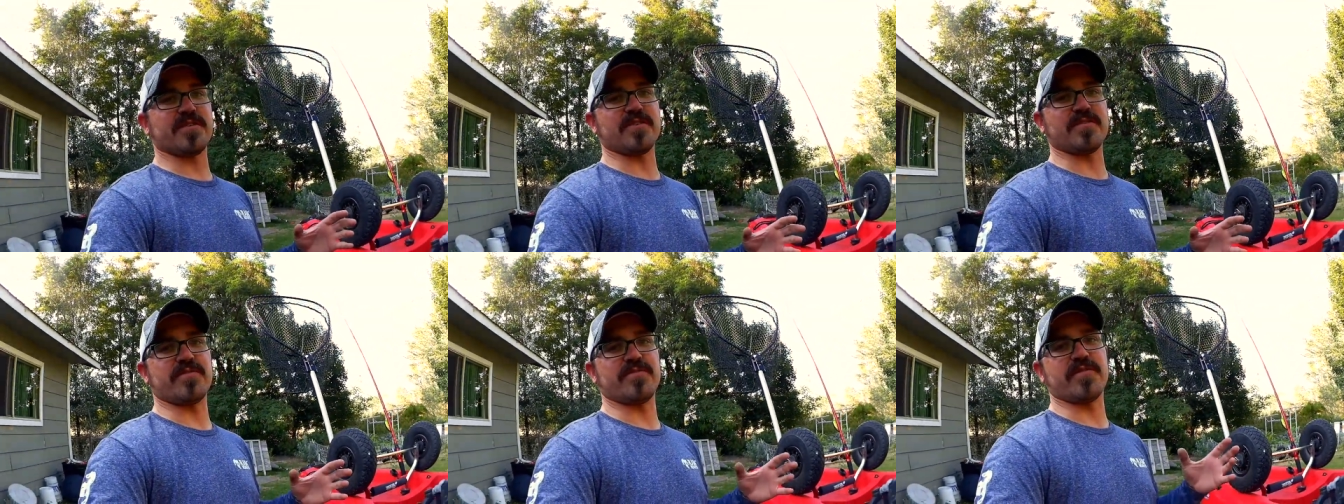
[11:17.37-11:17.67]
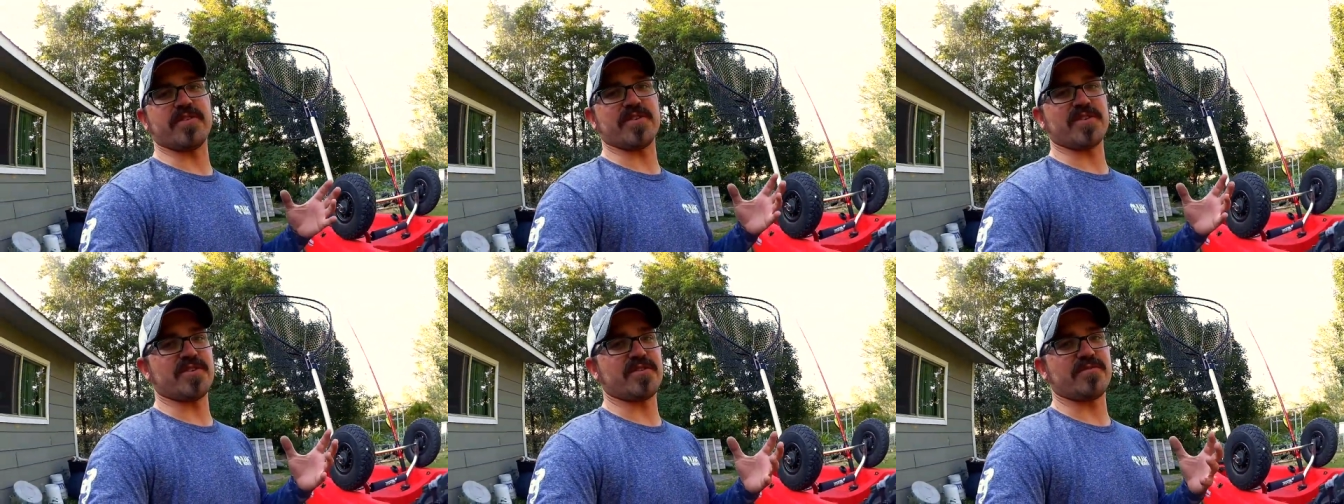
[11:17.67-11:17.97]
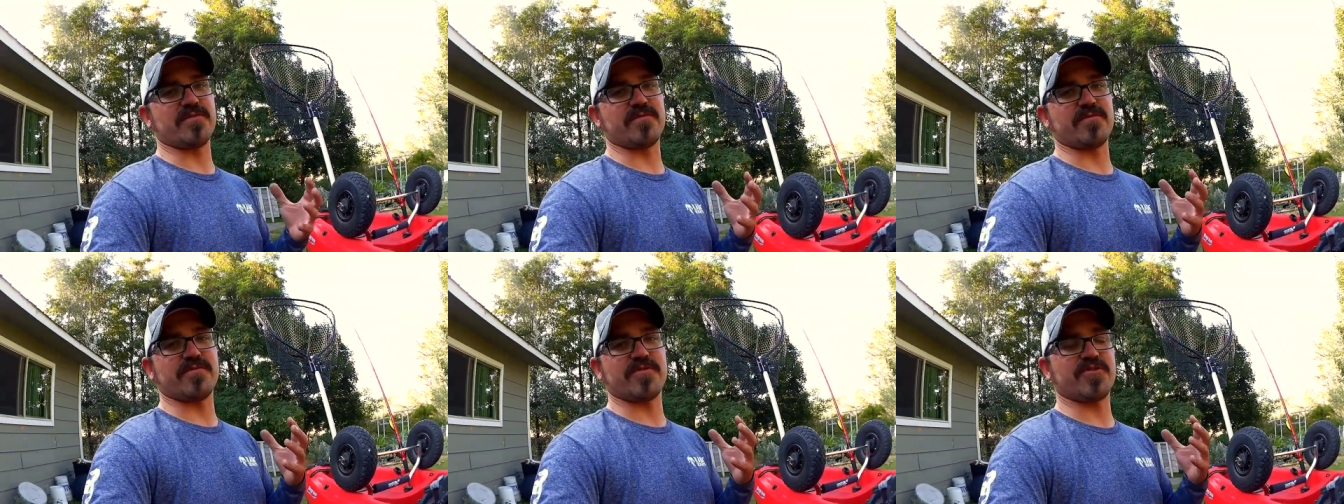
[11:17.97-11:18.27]
to fish
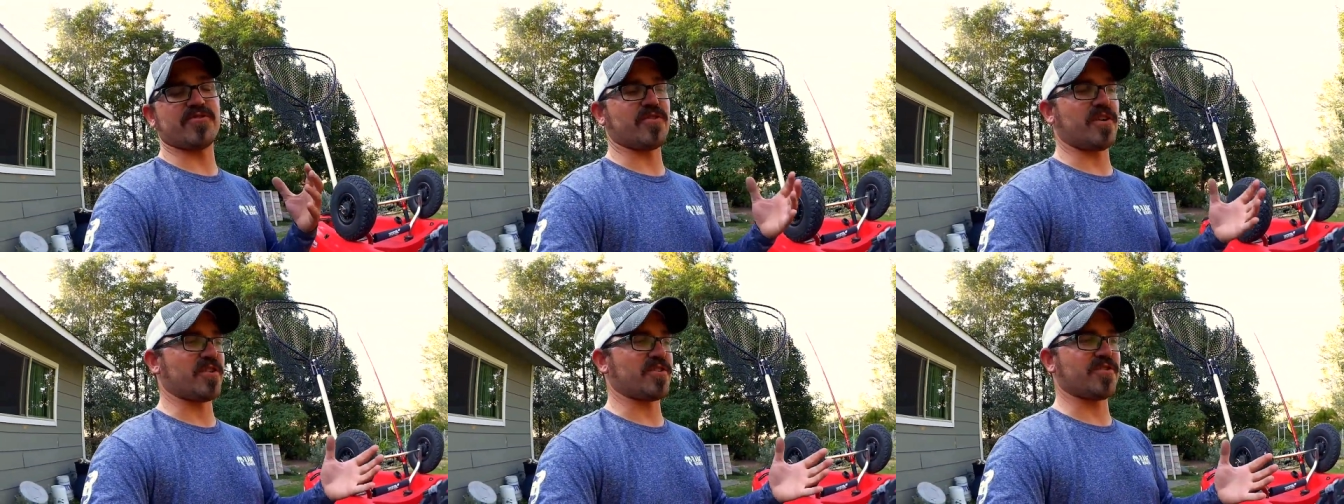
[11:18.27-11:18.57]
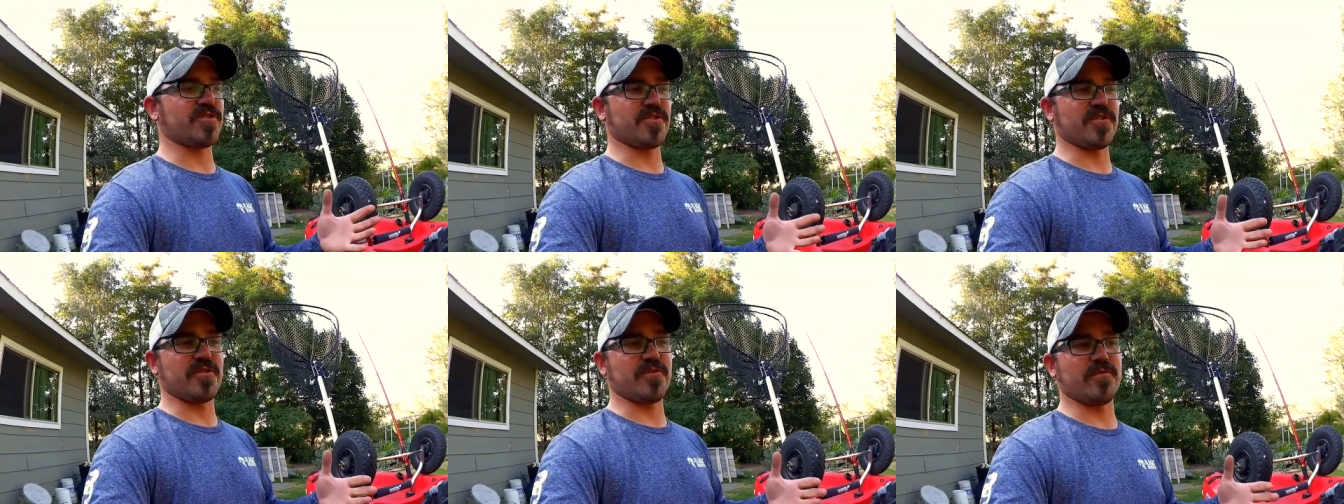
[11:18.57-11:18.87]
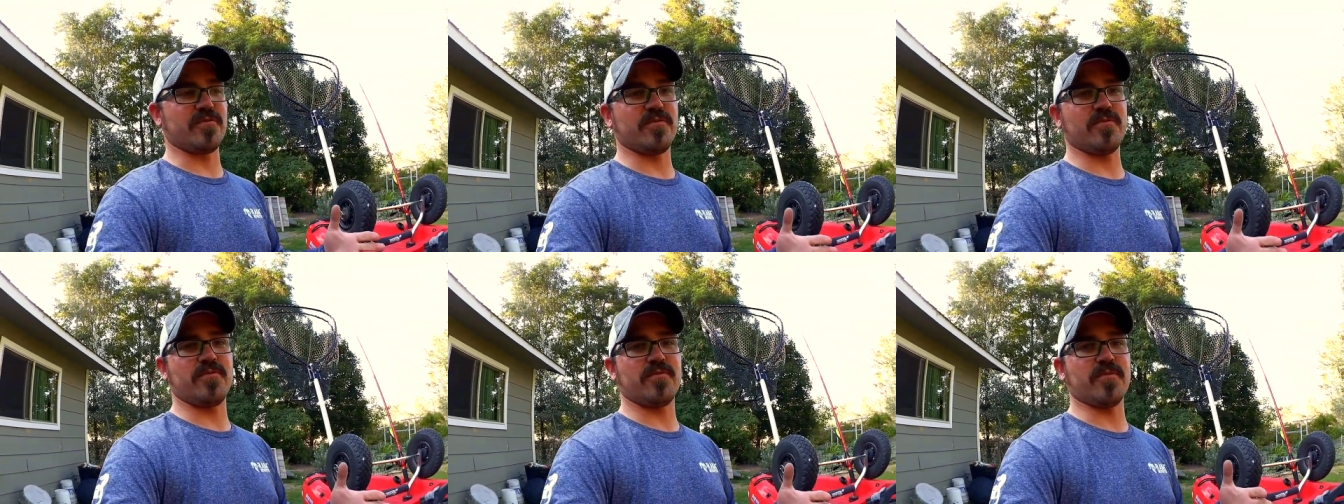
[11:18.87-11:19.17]
structure
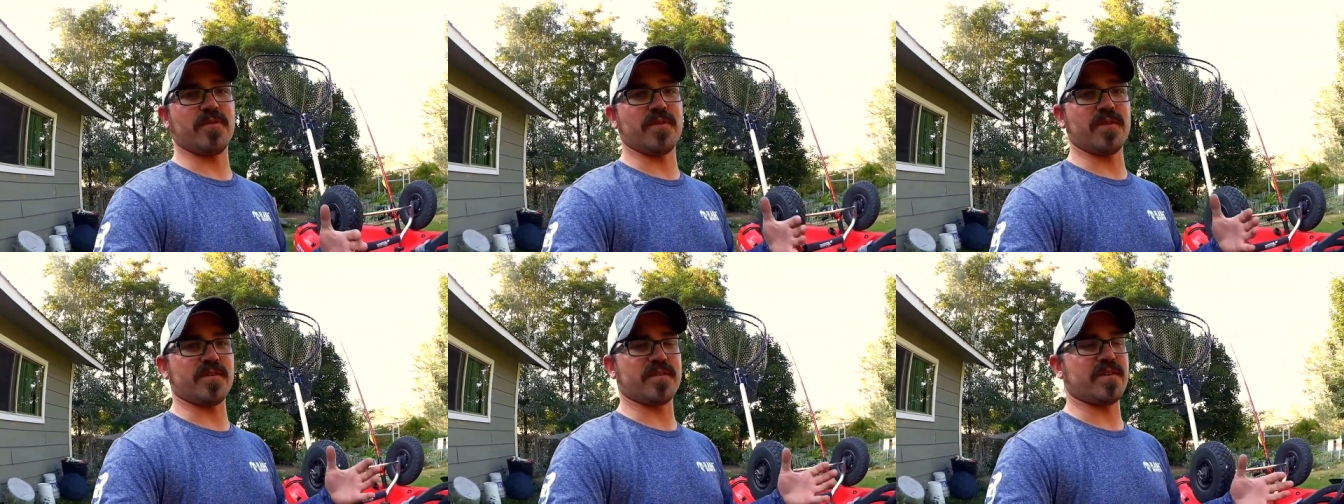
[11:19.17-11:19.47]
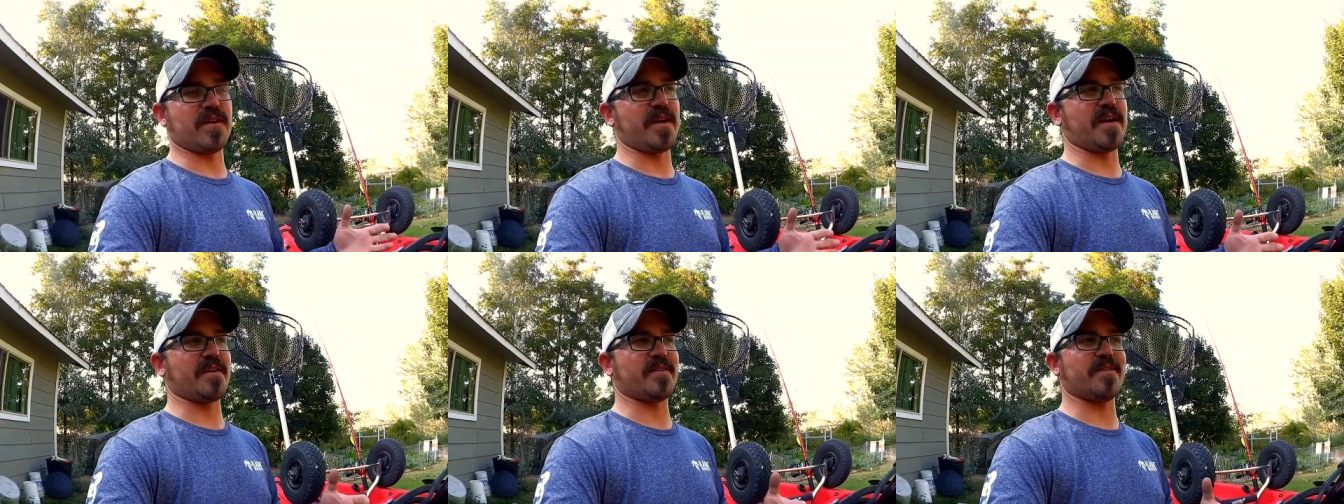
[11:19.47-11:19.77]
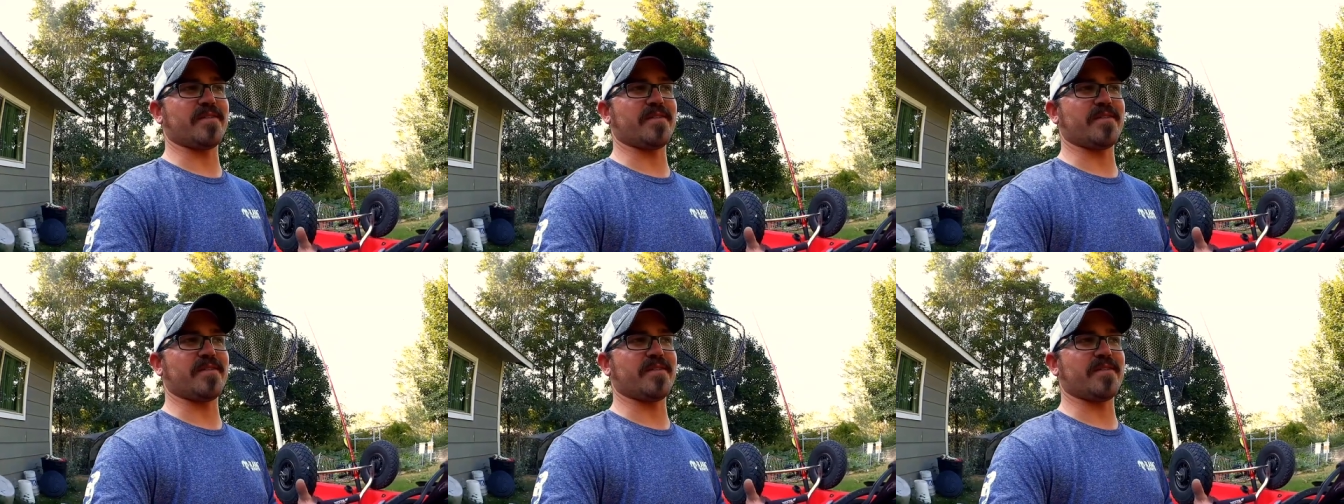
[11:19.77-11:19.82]
with this kayak,